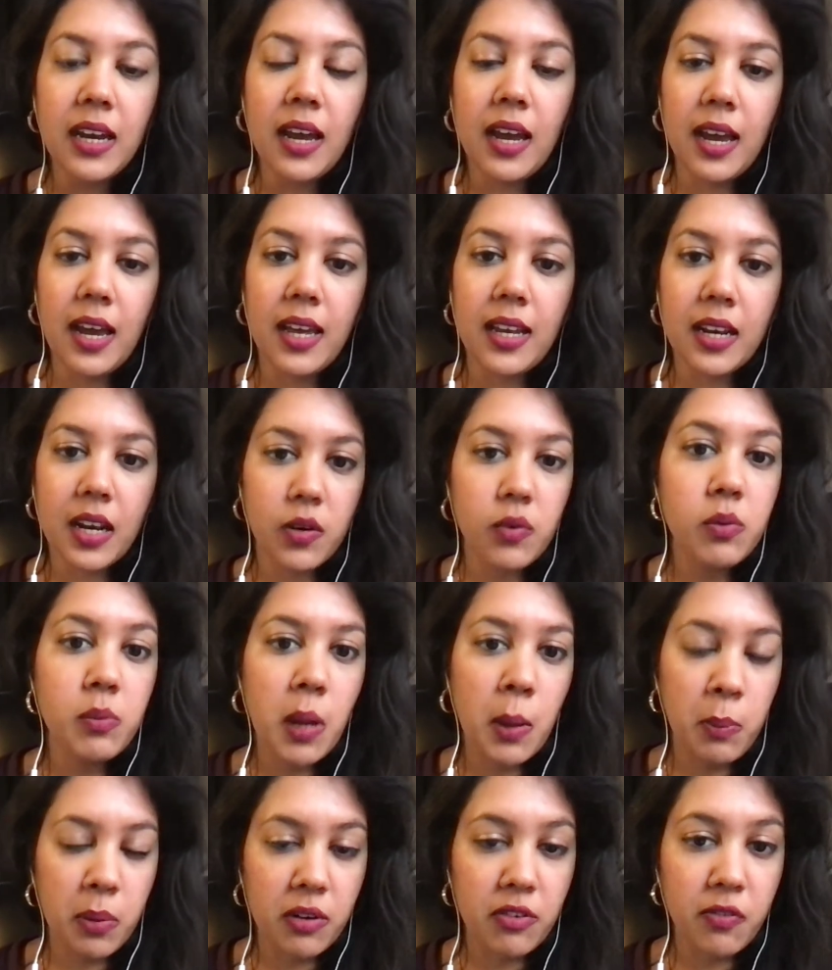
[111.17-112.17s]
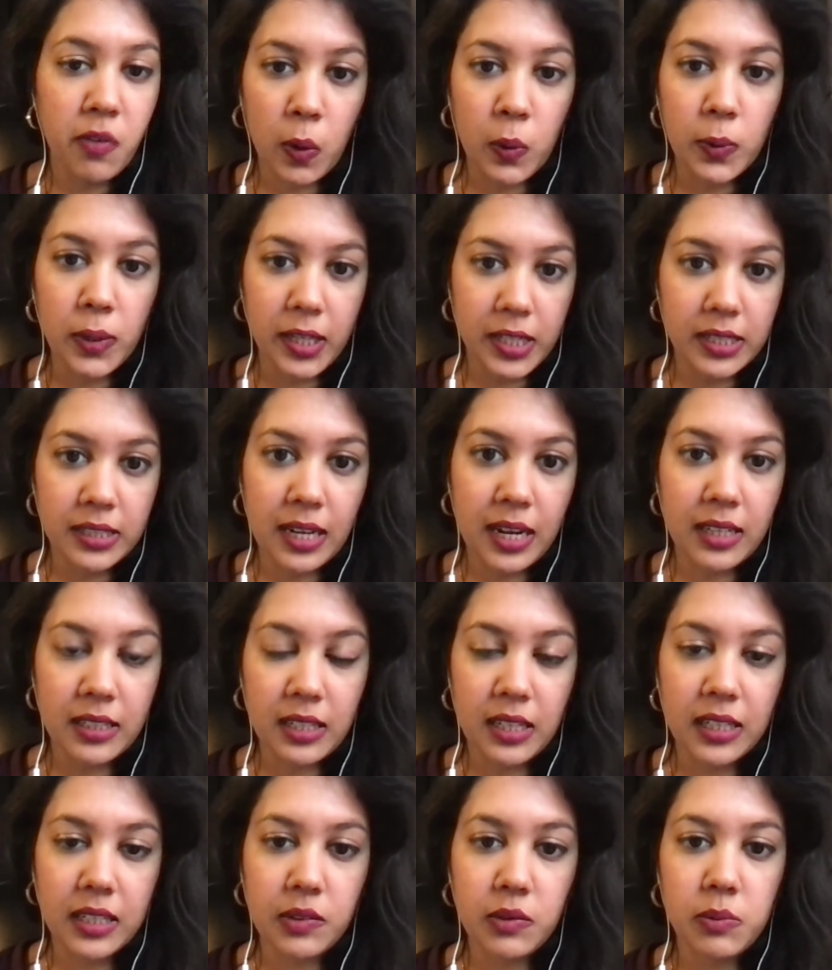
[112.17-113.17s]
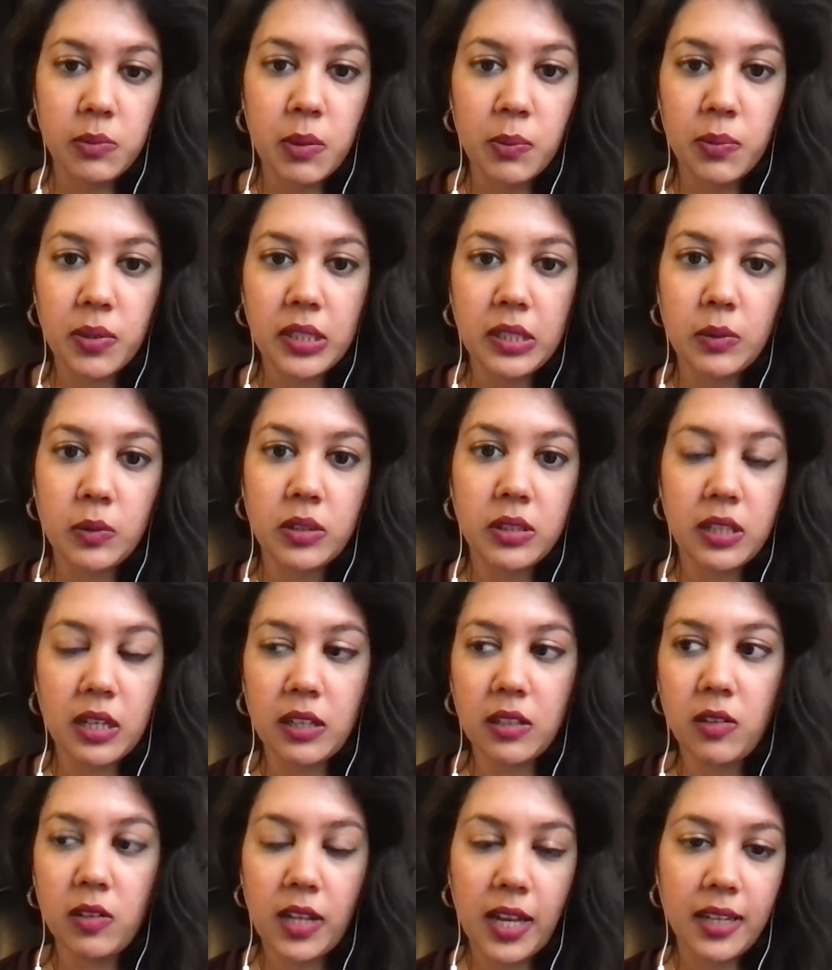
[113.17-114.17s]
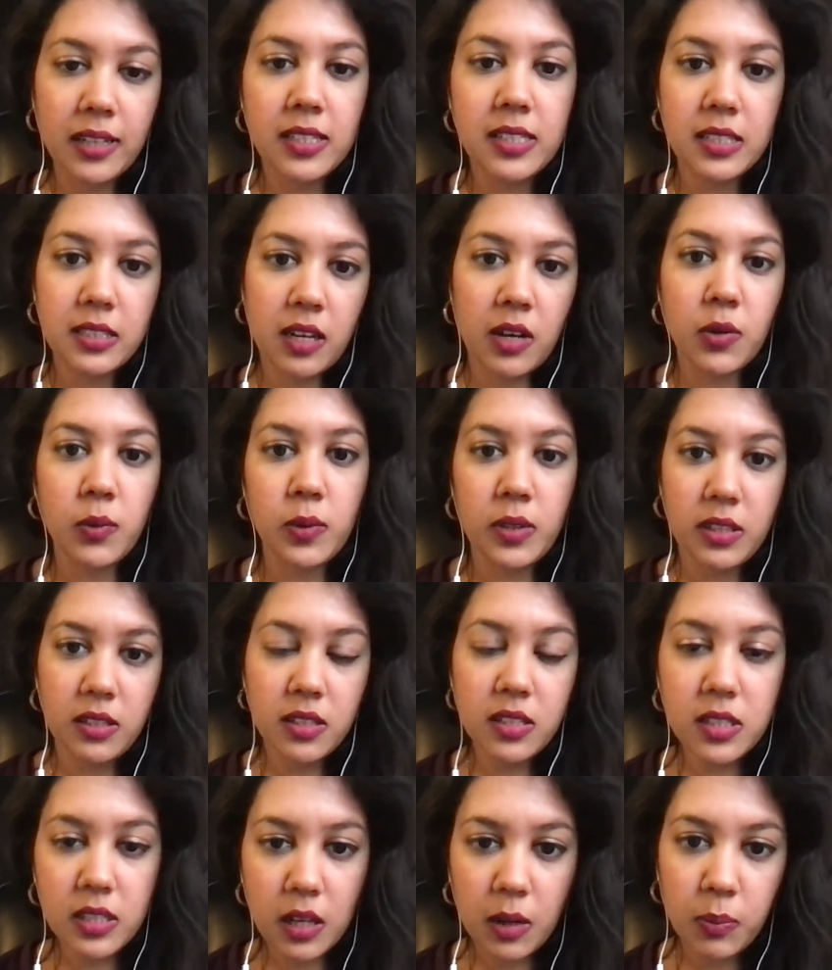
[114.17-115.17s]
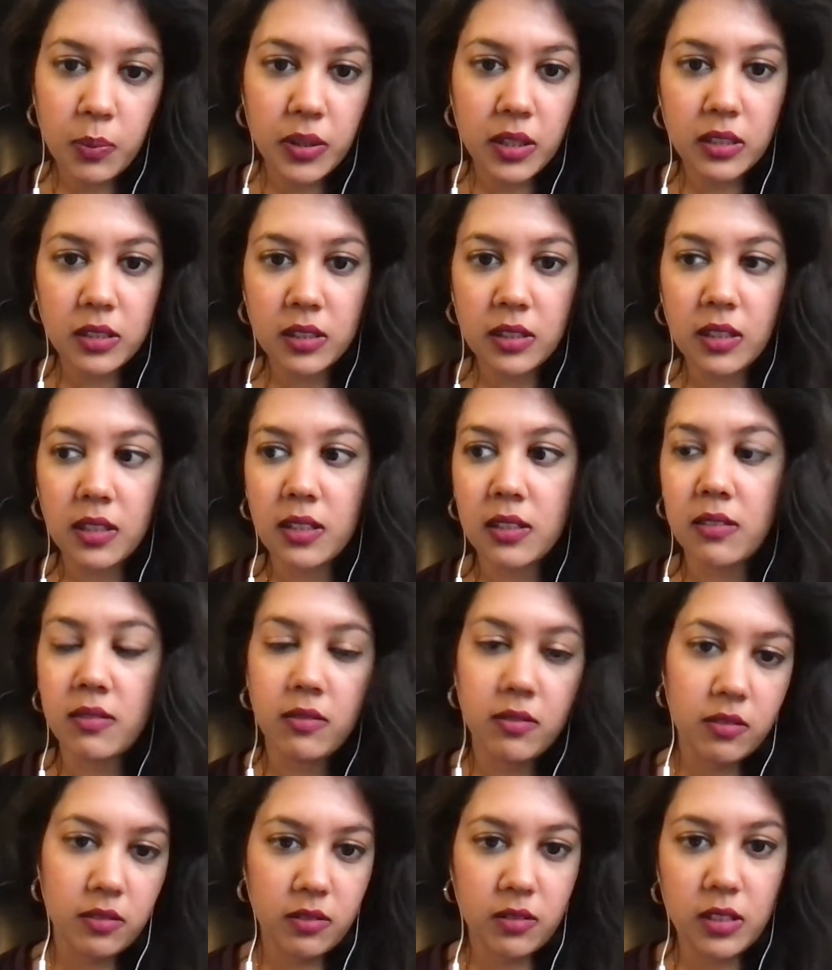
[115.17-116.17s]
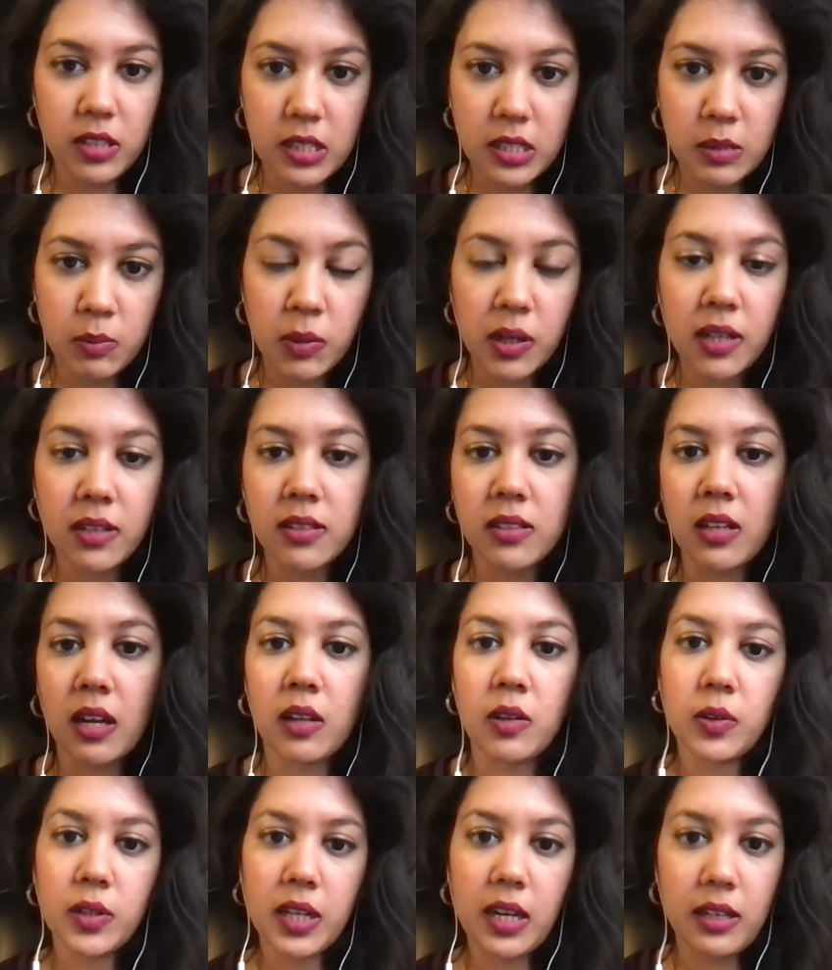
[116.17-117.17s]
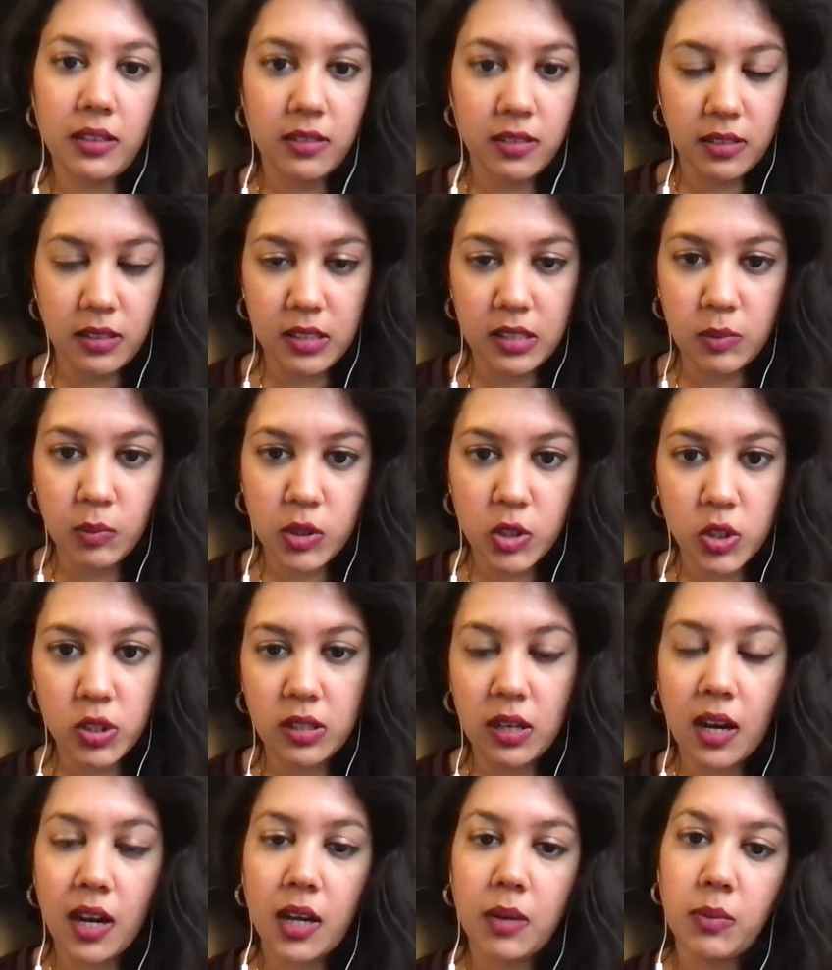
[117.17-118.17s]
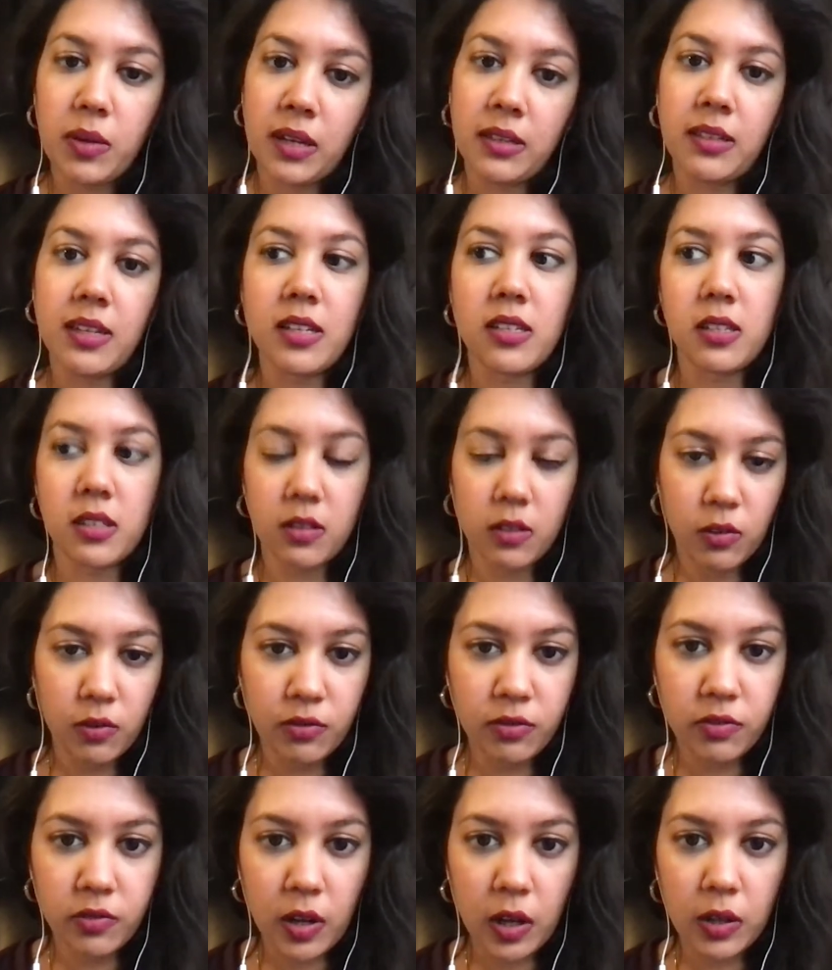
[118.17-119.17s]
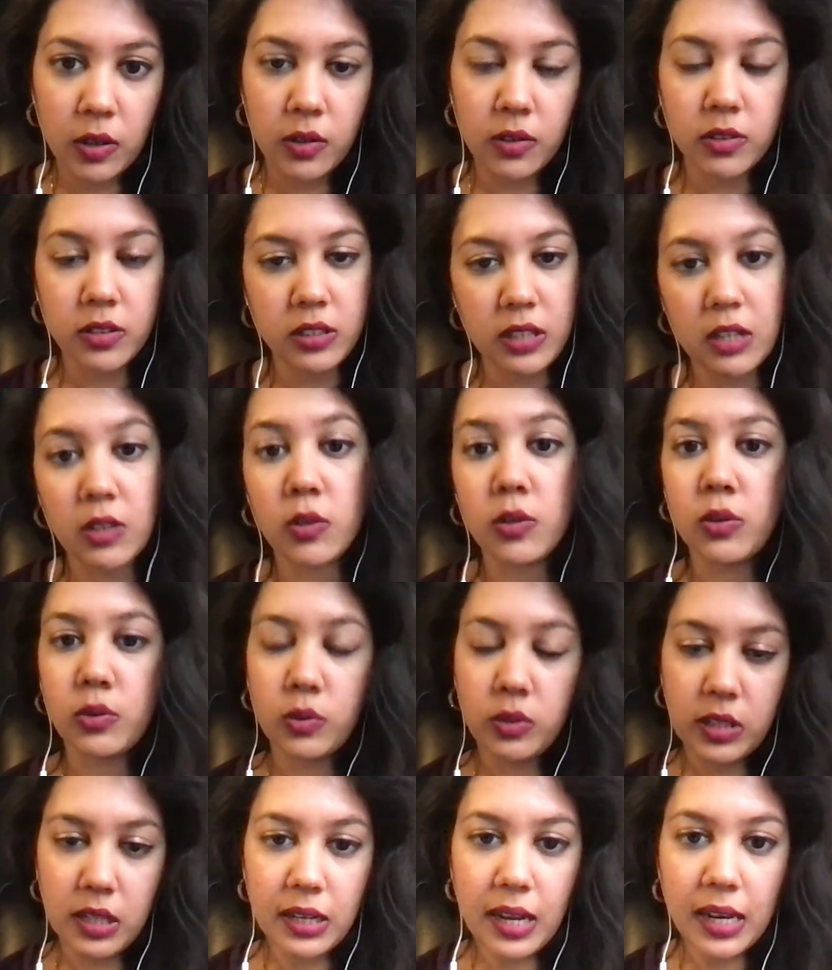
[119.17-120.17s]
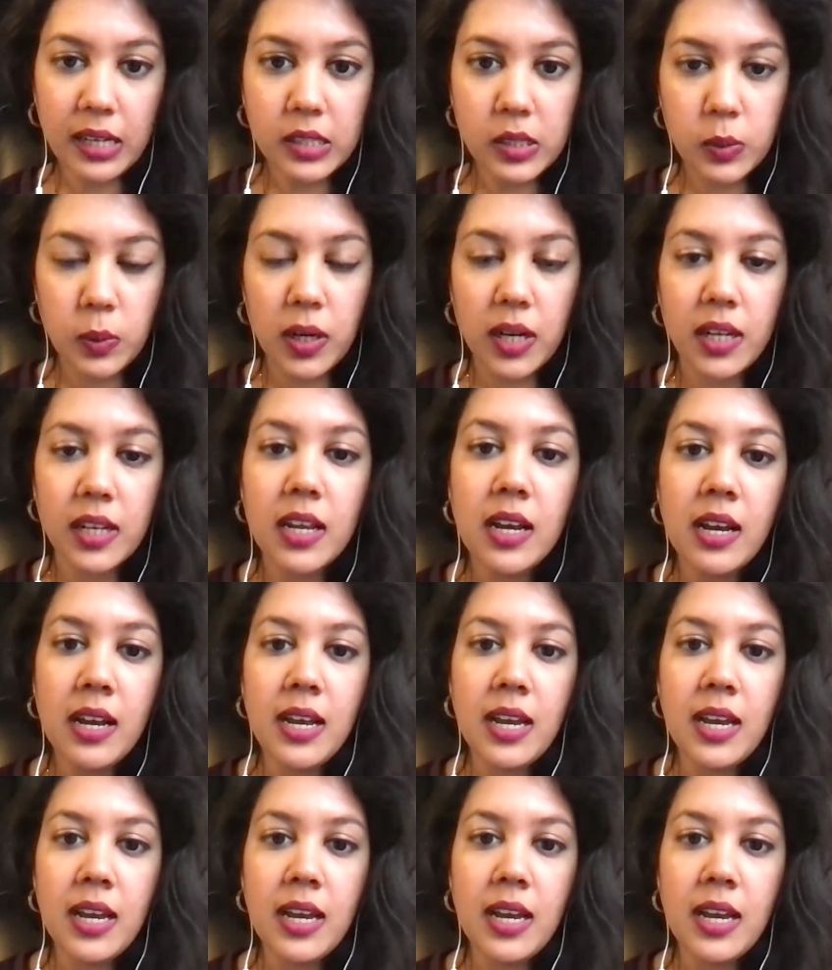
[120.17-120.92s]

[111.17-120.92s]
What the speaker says: And I remember following that. Like, I remember they would tell you, like, start with this topic this month, allocate this much time, and then go to the next one.